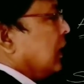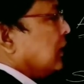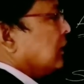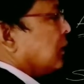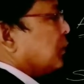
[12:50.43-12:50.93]

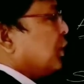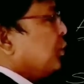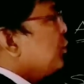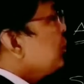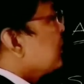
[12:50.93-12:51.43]
Let us
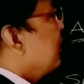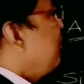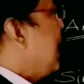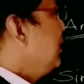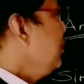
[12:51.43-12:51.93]
substitute
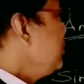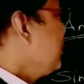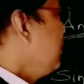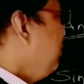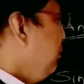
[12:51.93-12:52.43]
the
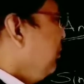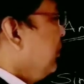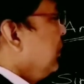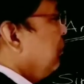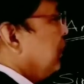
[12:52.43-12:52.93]
values.
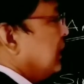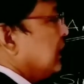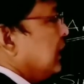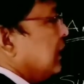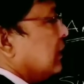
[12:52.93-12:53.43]

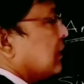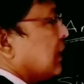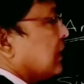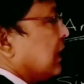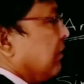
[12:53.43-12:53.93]
BC
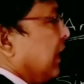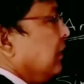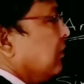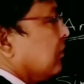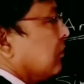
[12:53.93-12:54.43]
is
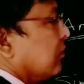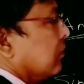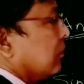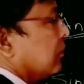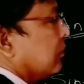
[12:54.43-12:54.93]
7
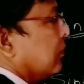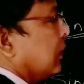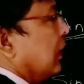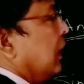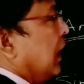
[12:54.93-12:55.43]

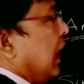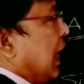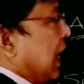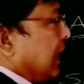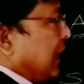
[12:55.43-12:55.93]

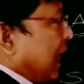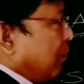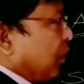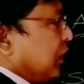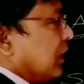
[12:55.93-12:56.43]
and
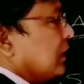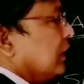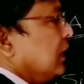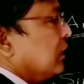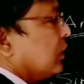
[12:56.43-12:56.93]

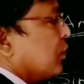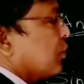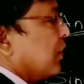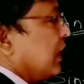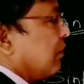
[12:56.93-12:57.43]
hypotenuse is
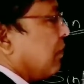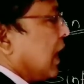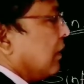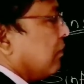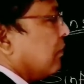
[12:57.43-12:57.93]

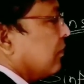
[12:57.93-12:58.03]
25.